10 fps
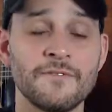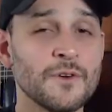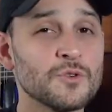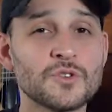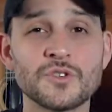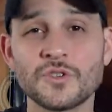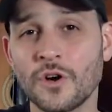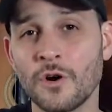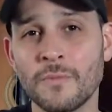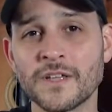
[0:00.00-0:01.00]
Feels
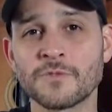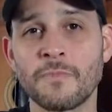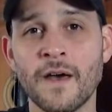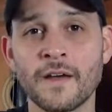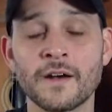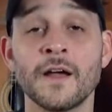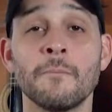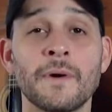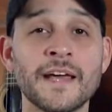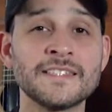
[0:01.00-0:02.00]
so much better,
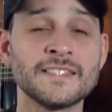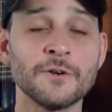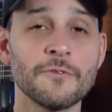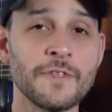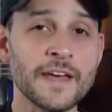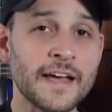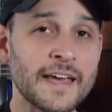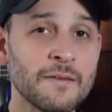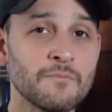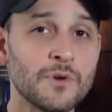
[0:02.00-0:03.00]
but I still think I
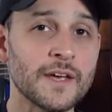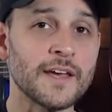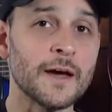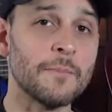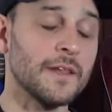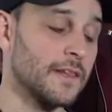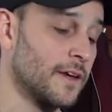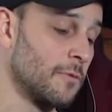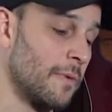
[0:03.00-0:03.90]
can bring it up a little